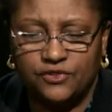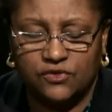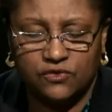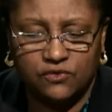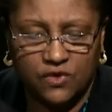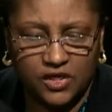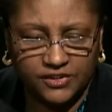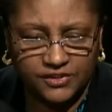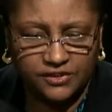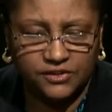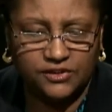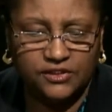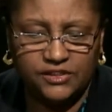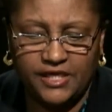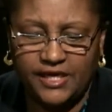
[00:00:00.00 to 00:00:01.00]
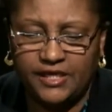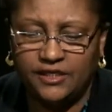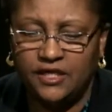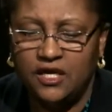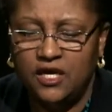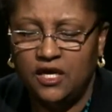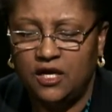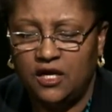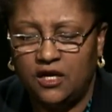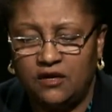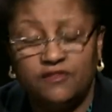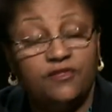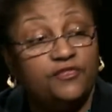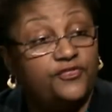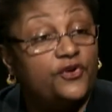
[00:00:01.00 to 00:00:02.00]
across the state,
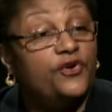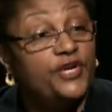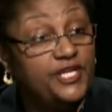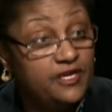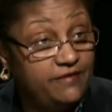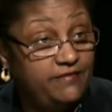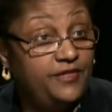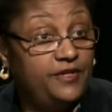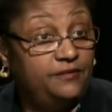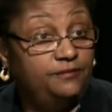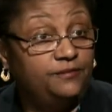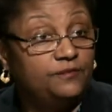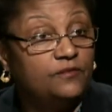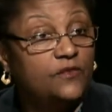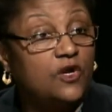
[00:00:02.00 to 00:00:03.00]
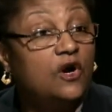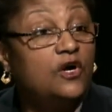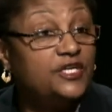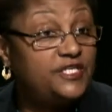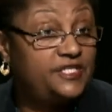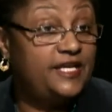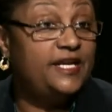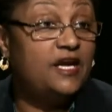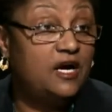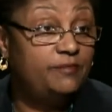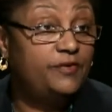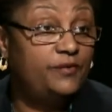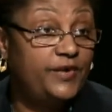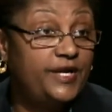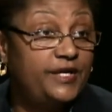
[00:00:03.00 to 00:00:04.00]
uh, thirty of them are state
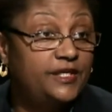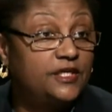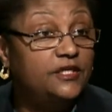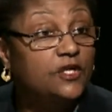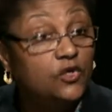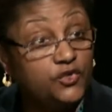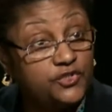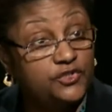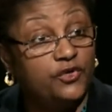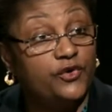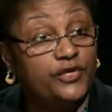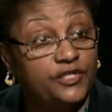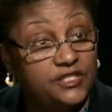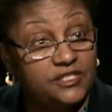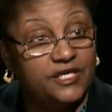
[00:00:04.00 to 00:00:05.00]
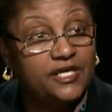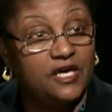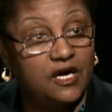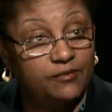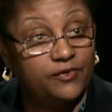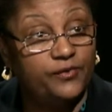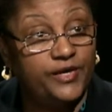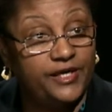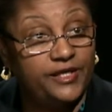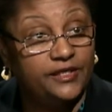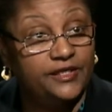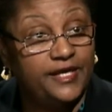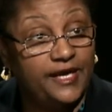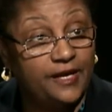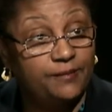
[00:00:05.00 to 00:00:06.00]
operated, and those thirty state
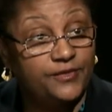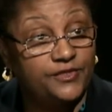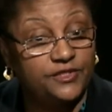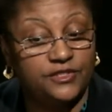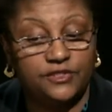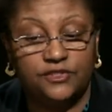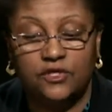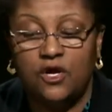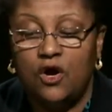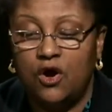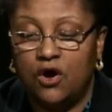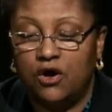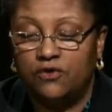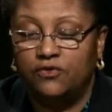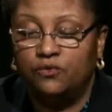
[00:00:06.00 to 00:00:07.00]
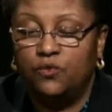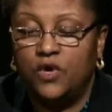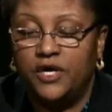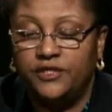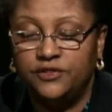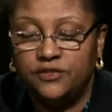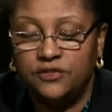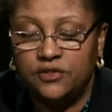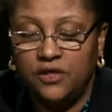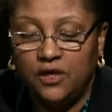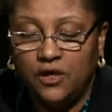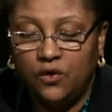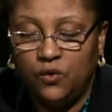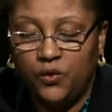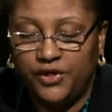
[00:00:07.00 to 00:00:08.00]
operated campuses are the ones
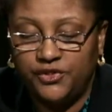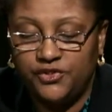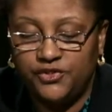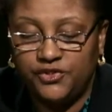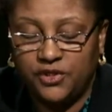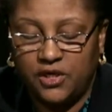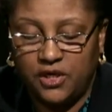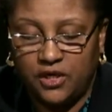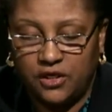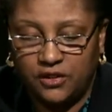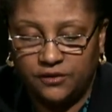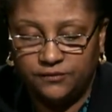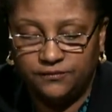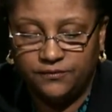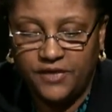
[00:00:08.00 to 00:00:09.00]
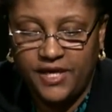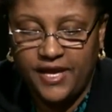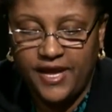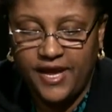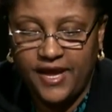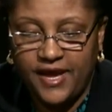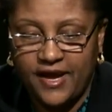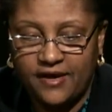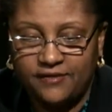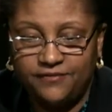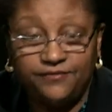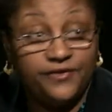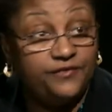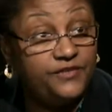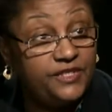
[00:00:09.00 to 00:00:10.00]
which um, have
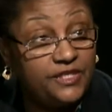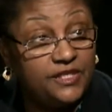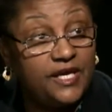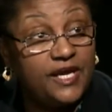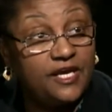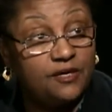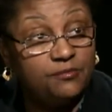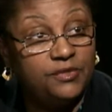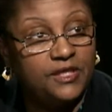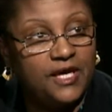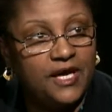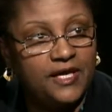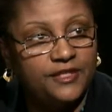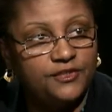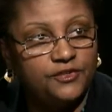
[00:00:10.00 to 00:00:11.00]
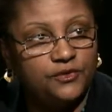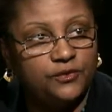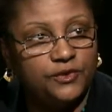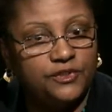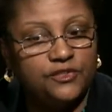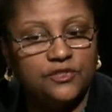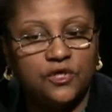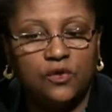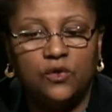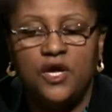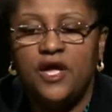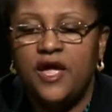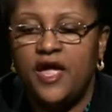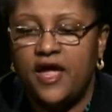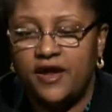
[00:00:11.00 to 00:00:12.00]
fifteen A applied to it. So
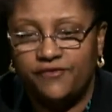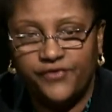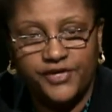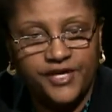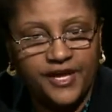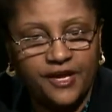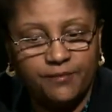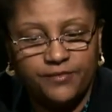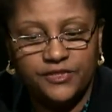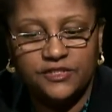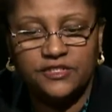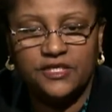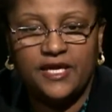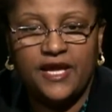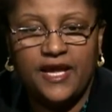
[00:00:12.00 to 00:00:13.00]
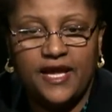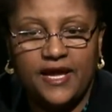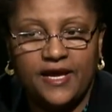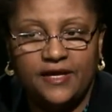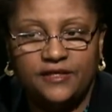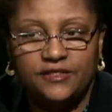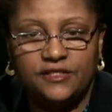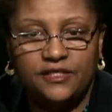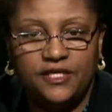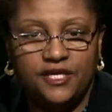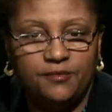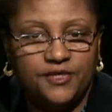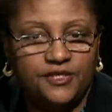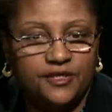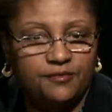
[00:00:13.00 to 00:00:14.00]
every campus has an
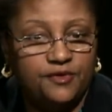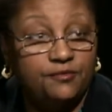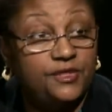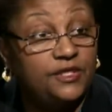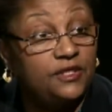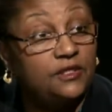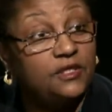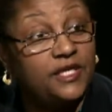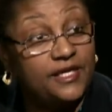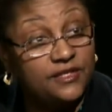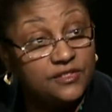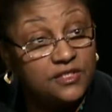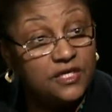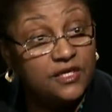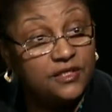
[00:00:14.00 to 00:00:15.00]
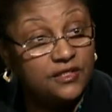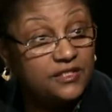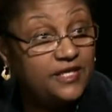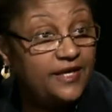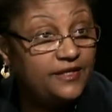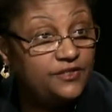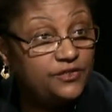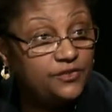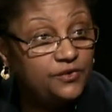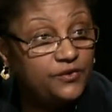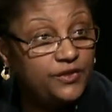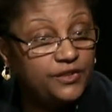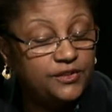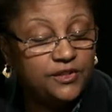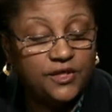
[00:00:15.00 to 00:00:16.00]
M and W B E liaison attached
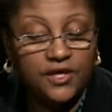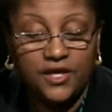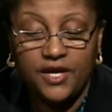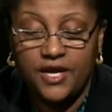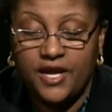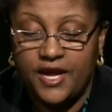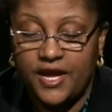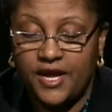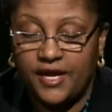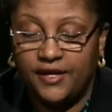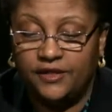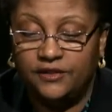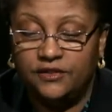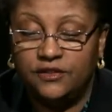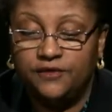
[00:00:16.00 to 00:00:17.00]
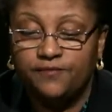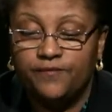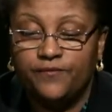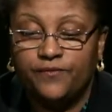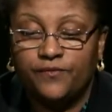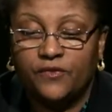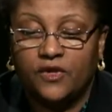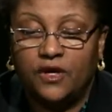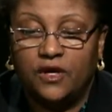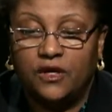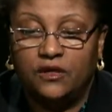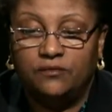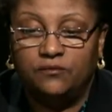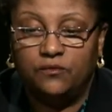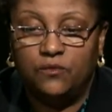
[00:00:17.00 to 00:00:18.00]
to it, and
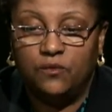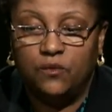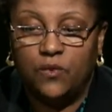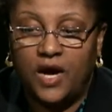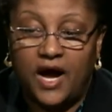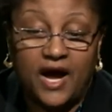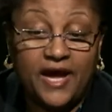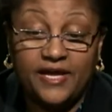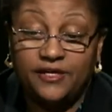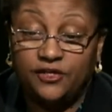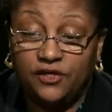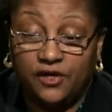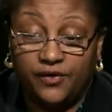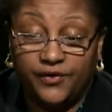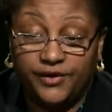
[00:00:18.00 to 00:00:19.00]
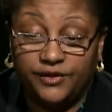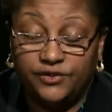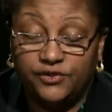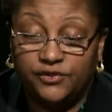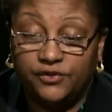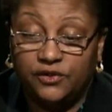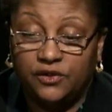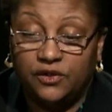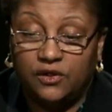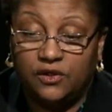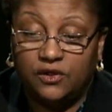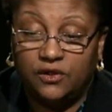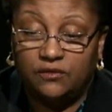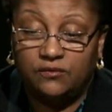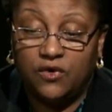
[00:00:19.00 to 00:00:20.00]
um, I encourage
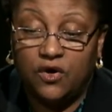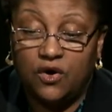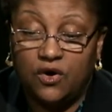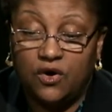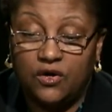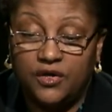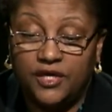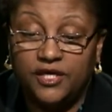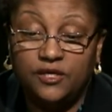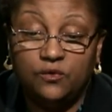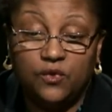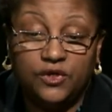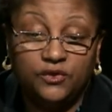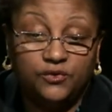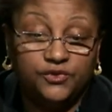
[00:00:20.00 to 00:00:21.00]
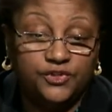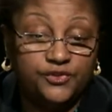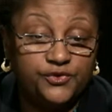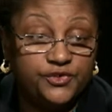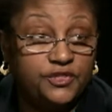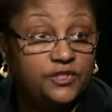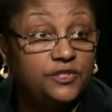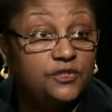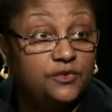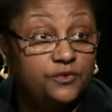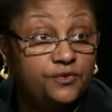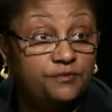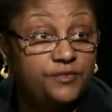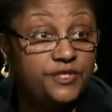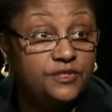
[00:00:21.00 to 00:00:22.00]
um, anyone who's interested in
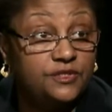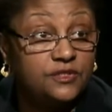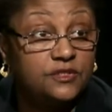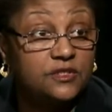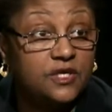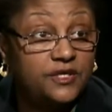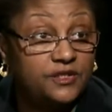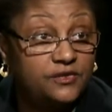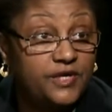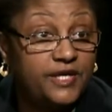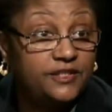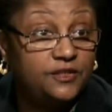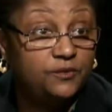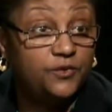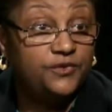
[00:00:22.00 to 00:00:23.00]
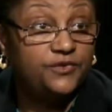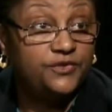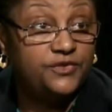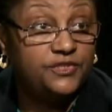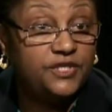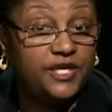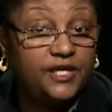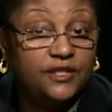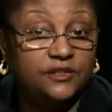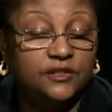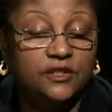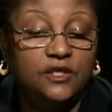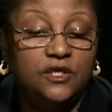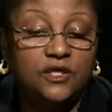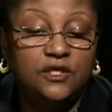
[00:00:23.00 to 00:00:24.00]
doing business contracting with the state
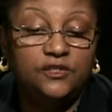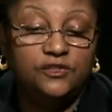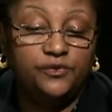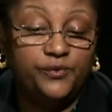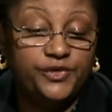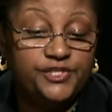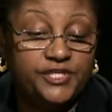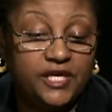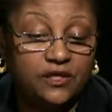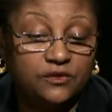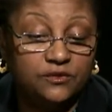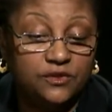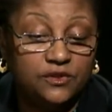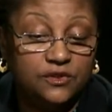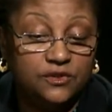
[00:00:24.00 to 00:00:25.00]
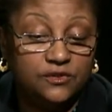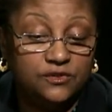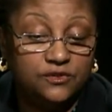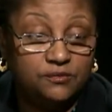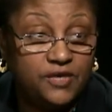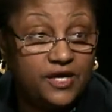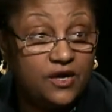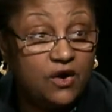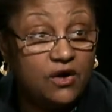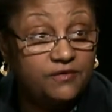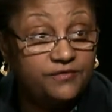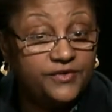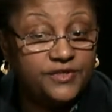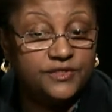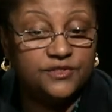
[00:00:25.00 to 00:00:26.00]
to reach out to my
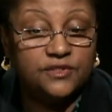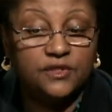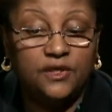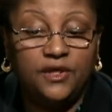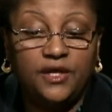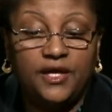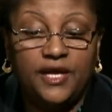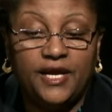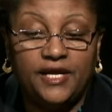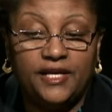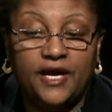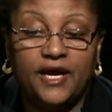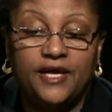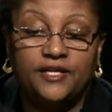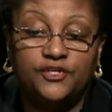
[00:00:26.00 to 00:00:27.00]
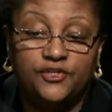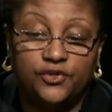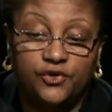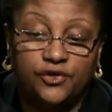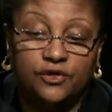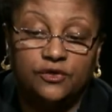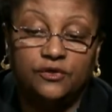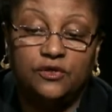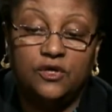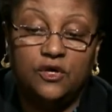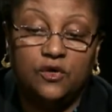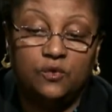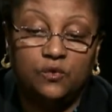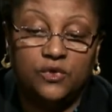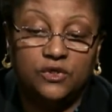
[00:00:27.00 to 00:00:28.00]
office, and I in turn
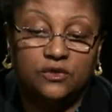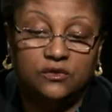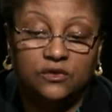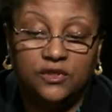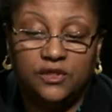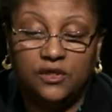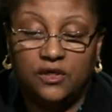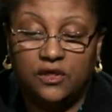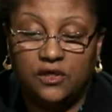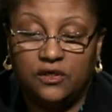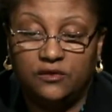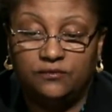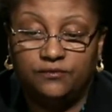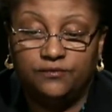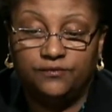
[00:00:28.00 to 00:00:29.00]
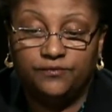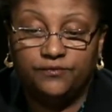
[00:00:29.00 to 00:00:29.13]
will um,